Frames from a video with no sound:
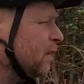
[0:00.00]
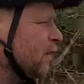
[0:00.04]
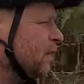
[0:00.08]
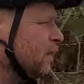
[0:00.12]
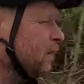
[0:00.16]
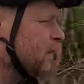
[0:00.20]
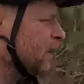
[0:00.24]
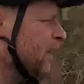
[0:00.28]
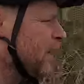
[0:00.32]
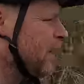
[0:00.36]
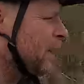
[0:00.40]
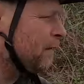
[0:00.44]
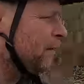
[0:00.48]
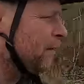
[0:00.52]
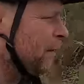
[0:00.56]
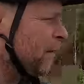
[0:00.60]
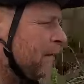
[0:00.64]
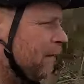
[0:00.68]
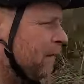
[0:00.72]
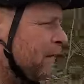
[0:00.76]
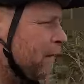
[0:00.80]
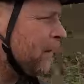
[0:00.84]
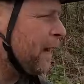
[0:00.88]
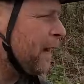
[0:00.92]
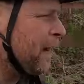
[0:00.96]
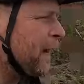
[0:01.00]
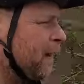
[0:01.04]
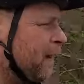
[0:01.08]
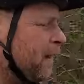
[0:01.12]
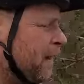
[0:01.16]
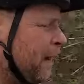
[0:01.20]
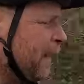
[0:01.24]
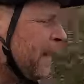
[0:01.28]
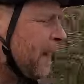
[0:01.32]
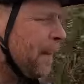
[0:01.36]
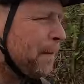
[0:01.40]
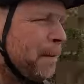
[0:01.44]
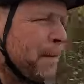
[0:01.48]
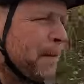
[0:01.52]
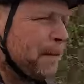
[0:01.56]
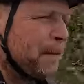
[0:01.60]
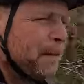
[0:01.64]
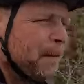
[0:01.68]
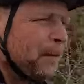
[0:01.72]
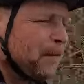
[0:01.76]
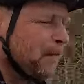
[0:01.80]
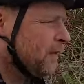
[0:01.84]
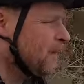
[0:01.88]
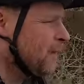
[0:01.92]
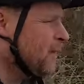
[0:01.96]
So I'm finally happy,
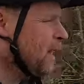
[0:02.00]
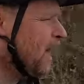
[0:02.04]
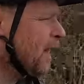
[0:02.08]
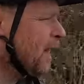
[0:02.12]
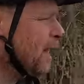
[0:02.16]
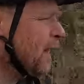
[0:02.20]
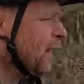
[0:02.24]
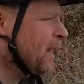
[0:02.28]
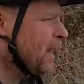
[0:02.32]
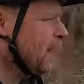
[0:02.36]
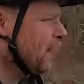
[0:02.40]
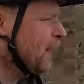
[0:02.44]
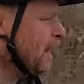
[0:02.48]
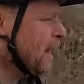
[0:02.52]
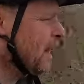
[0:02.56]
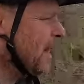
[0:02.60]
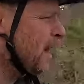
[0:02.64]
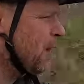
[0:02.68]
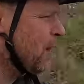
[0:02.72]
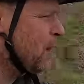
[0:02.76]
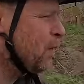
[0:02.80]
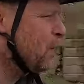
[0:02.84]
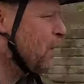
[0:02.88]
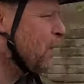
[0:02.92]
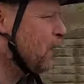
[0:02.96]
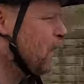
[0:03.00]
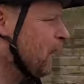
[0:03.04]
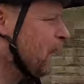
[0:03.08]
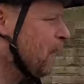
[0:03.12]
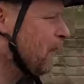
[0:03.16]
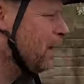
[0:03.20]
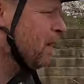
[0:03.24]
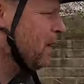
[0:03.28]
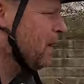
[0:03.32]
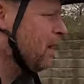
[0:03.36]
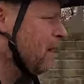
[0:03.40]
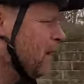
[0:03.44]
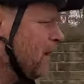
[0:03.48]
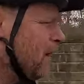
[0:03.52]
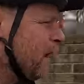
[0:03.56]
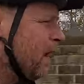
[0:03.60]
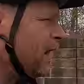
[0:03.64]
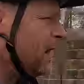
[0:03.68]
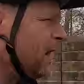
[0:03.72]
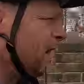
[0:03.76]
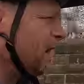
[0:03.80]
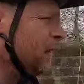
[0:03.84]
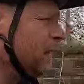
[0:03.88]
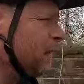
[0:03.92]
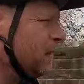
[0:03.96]
but tonight I can get out
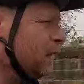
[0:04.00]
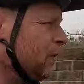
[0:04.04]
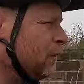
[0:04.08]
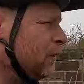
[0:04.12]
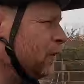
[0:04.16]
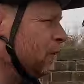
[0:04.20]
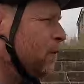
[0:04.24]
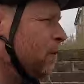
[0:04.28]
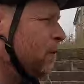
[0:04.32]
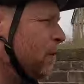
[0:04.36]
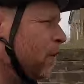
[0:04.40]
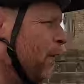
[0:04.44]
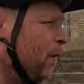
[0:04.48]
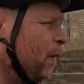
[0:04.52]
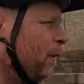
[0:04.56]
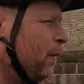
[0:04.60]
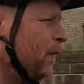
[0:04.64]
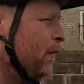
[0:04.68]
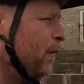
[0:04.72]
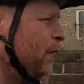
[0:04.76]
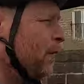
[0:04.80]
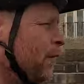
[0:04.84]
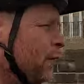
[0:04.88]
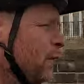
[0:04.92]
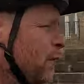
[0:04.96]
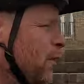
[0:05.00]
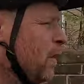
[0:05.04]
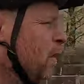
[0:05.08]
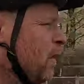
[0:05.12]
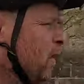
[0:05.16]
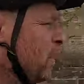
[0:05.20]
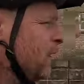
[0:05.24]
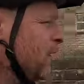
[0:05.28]
and I can do what I want to do.